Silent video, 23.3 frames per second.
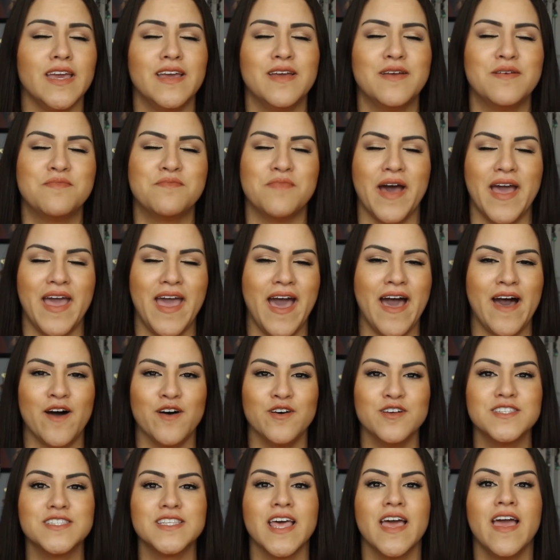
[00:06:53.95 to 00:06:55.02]
in my
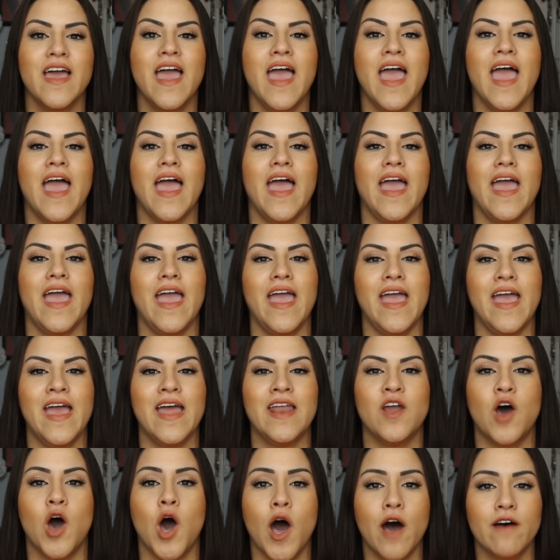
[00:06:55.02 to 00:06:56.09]
house
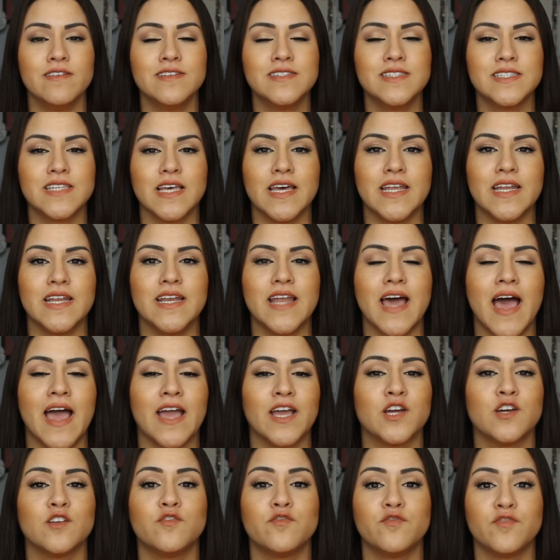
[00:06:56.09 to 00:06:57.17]
and all of a sudden I
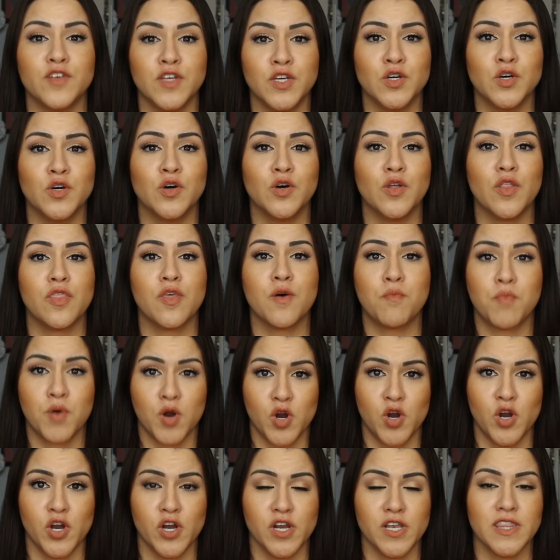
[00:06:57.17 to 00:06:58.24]
could feel the
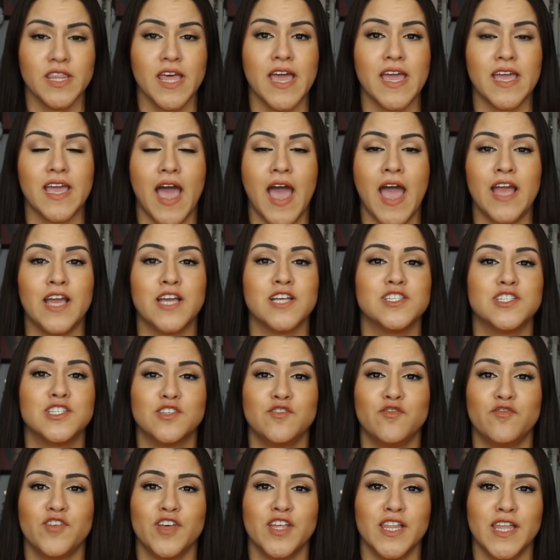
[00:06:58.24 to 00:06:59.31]
burn. Like I could
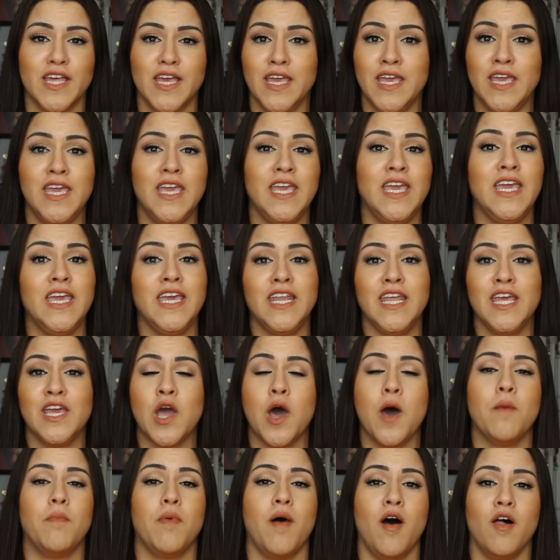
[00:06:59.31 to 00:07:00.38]
just feel it heating
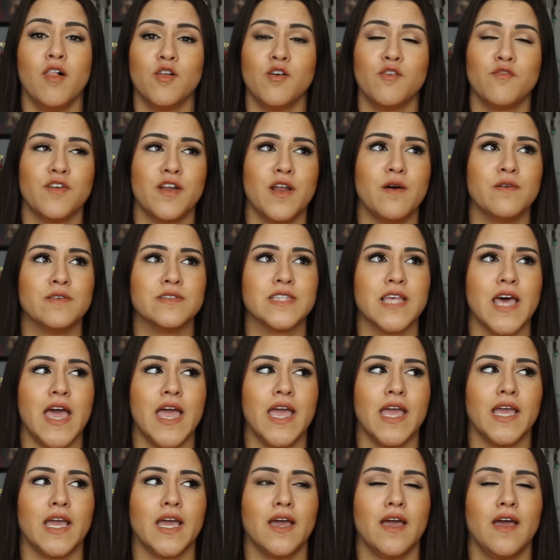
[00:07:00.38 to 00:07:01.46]
up all over and I was
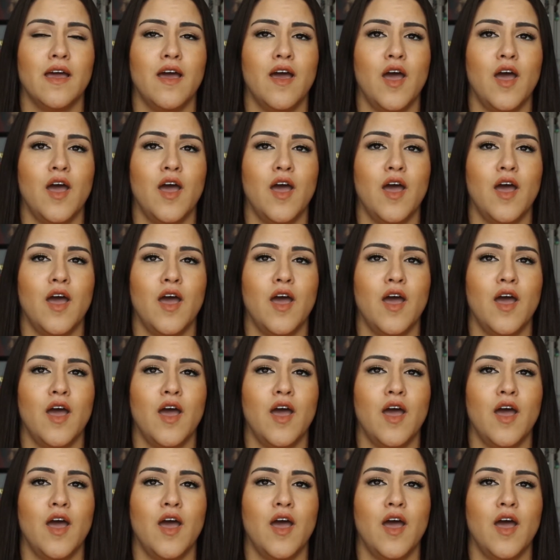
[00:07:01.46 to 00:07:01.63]
like,